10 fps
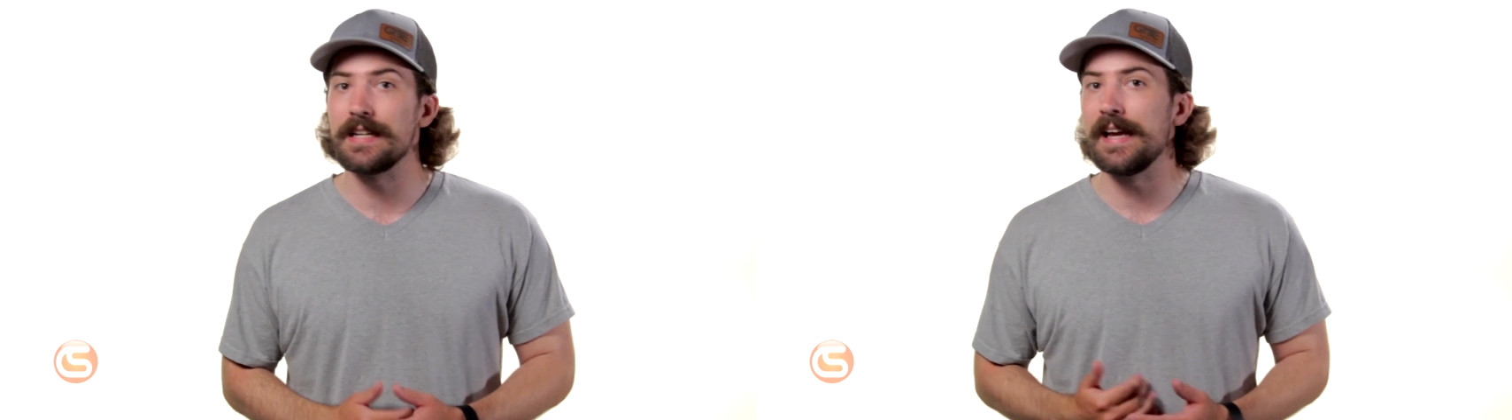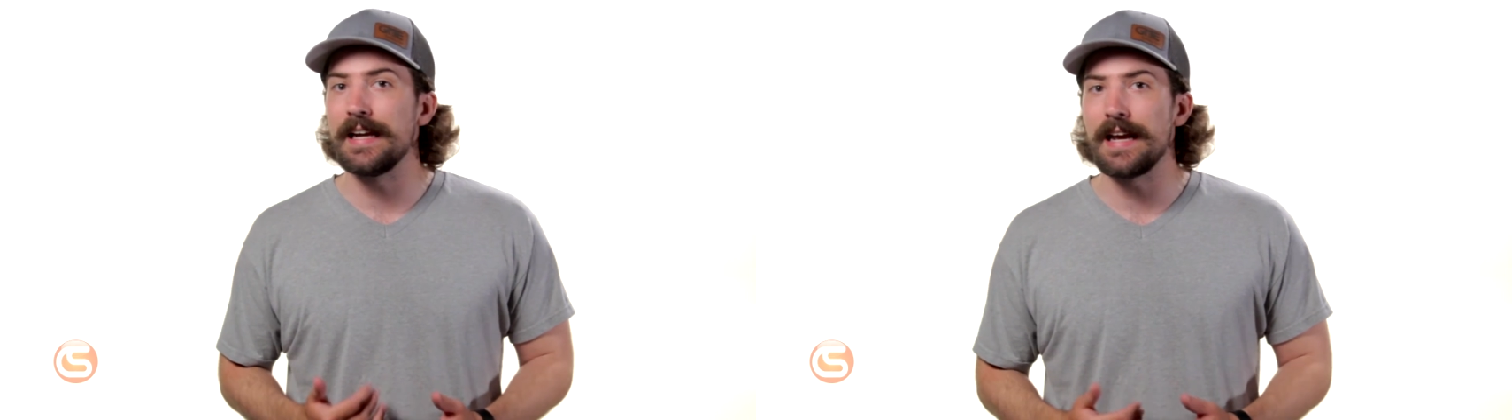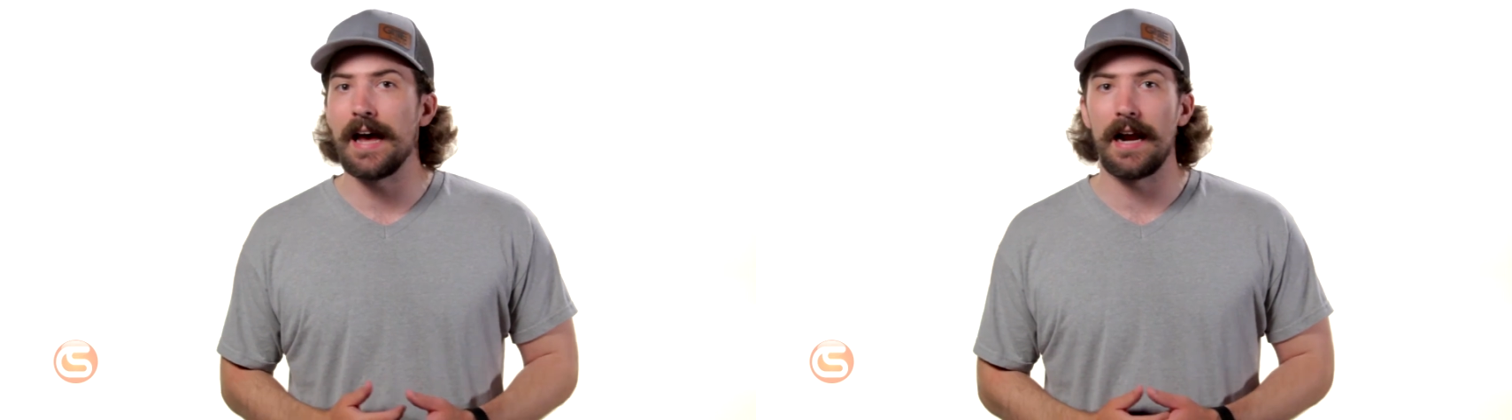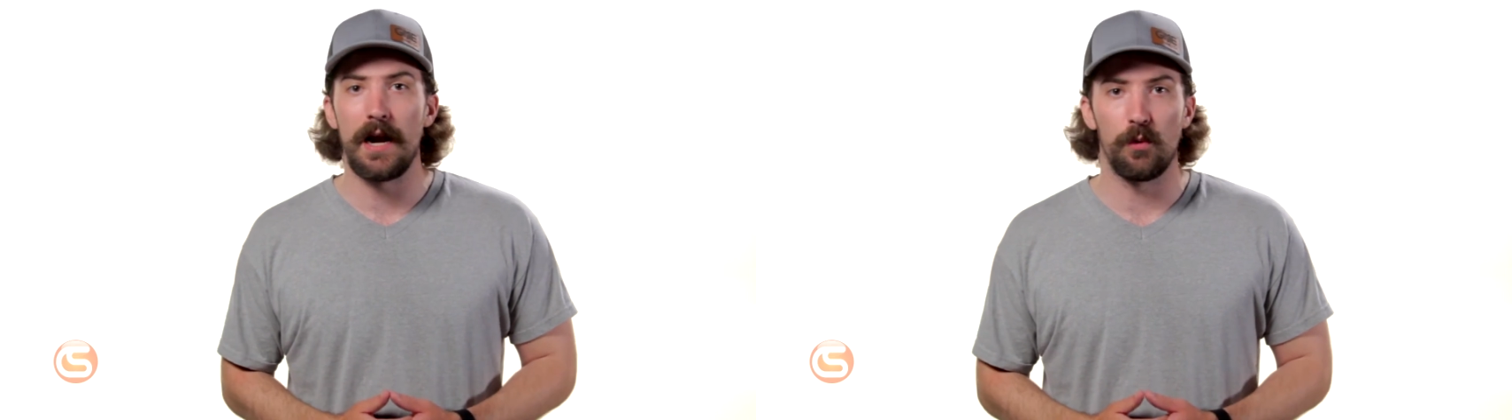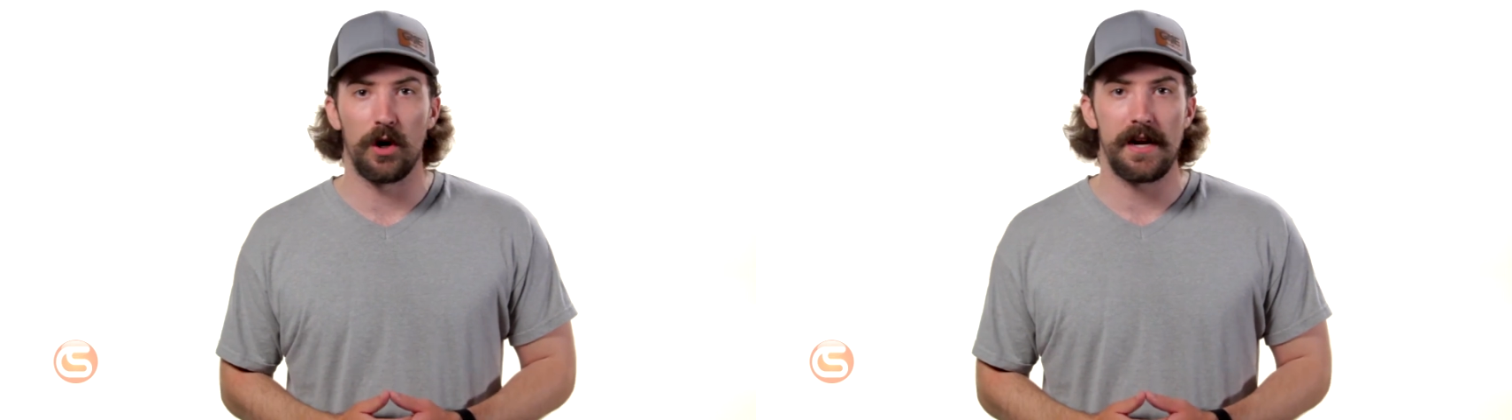to any
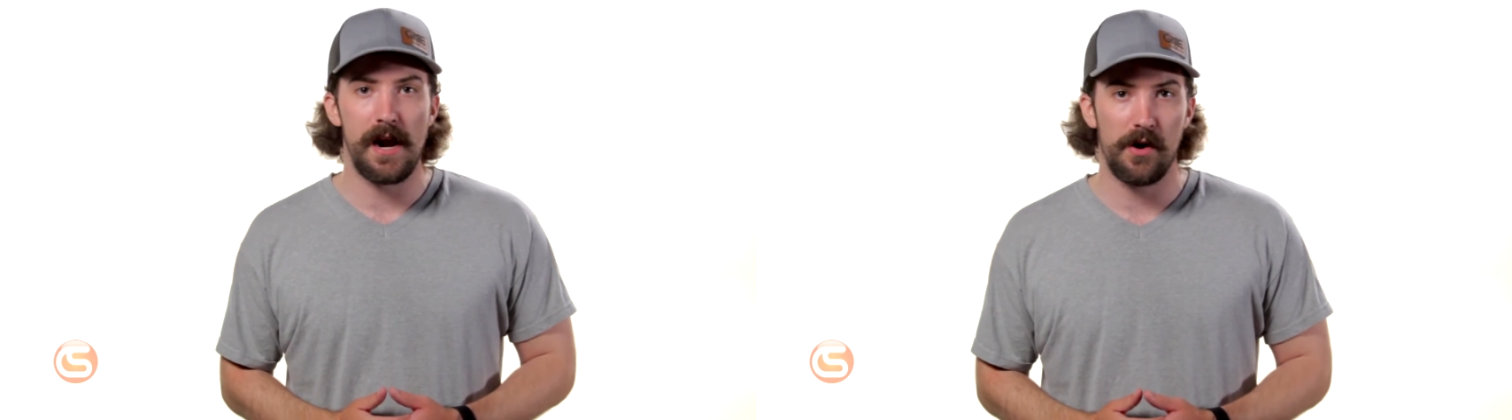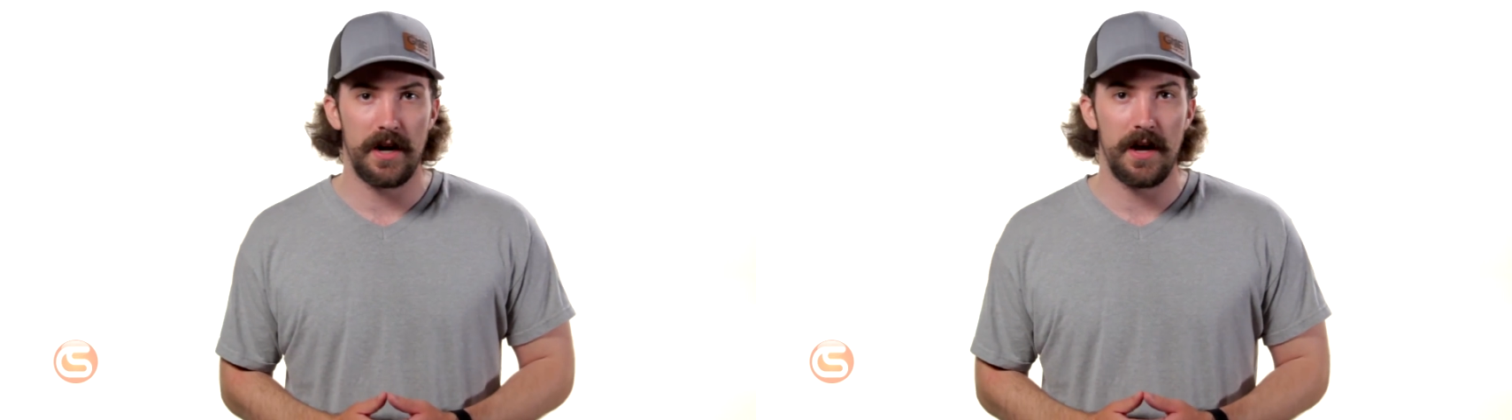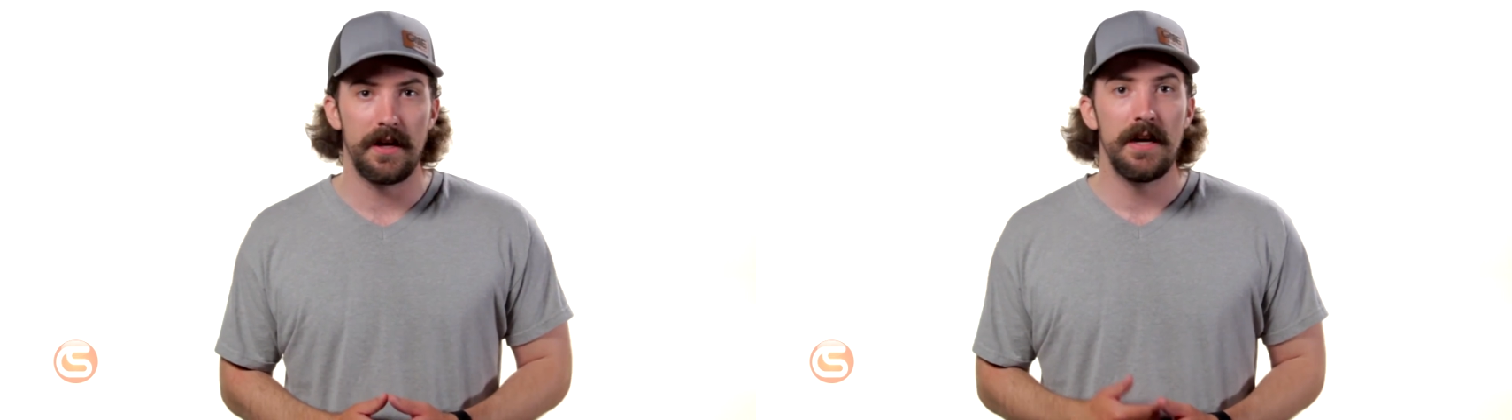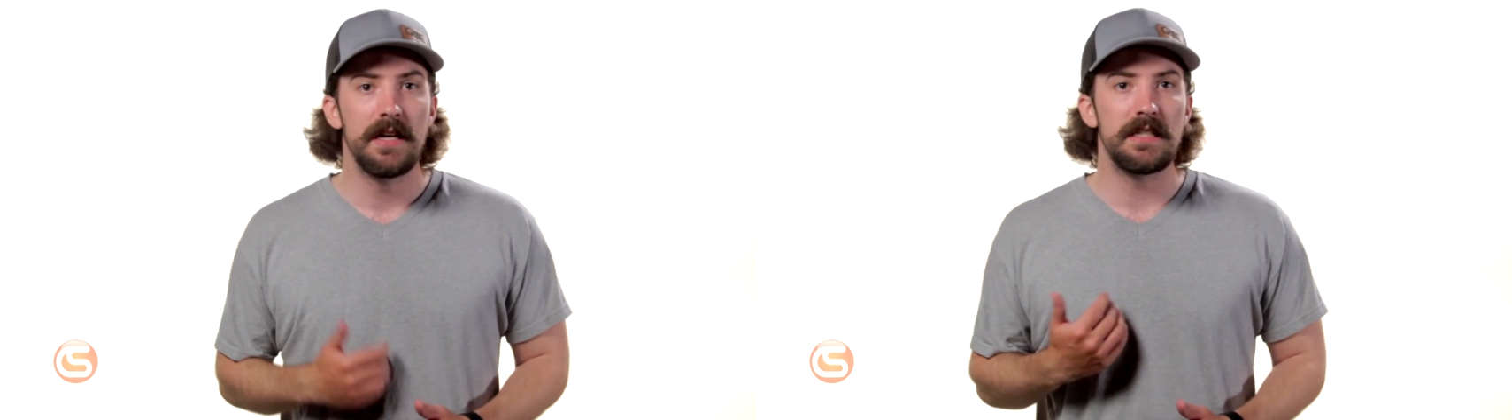at-height work area,